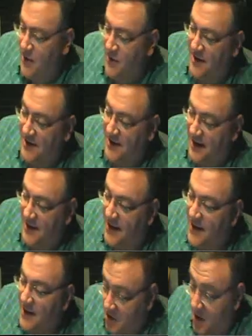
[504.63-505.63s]
what they did.
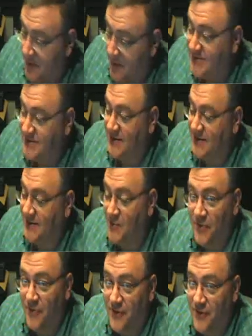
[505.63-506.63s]
You know, basically
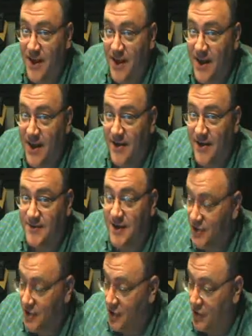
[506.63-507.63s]
what they're saying is,
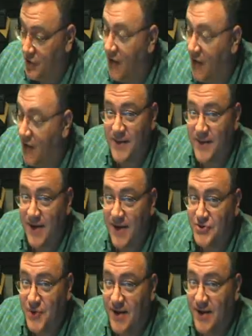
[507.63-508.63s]
you're offering that to
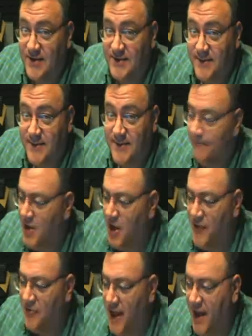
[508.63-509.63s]
us?
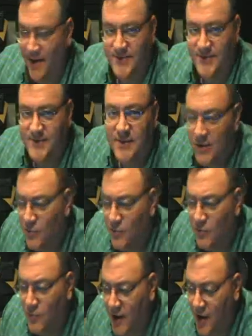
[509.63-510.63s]
No thanks.
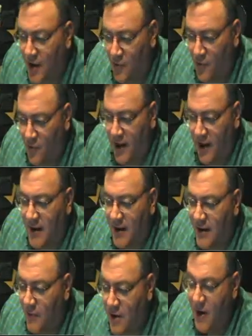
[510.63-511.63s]
We don't want it.
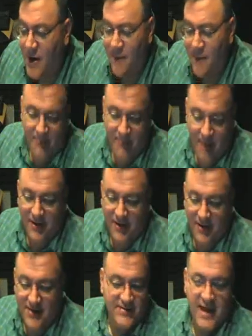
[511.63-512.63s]
We want a Bible.
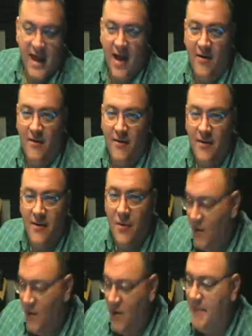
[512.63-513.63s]
Listen to this now
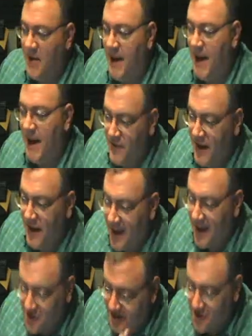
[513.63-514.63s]
we want a Bible that
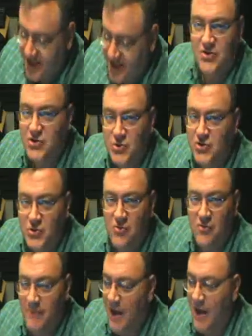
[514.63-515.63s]
actually tells the truth
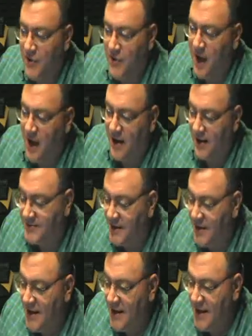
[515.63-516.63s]
about who God is.
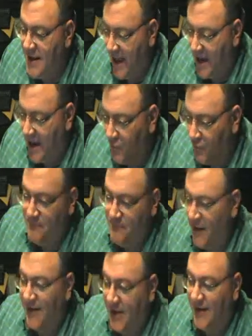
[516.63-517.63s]
And if one
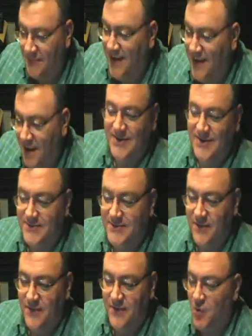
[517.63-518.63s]
billion Muslims
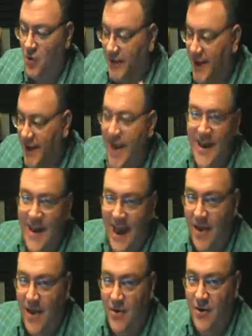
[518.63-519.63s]
on this world can't
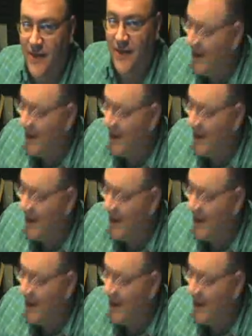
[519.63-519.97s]
handle that,